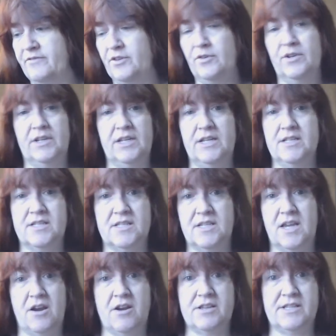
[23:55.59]
fluid he
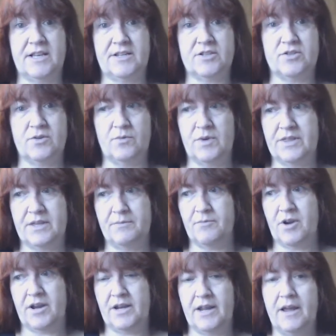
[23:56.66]
carries extra with him
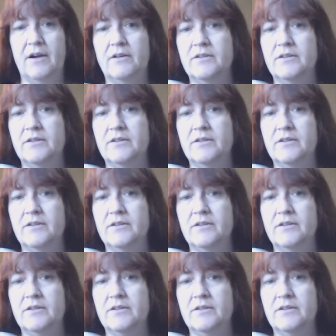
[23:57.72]
right now.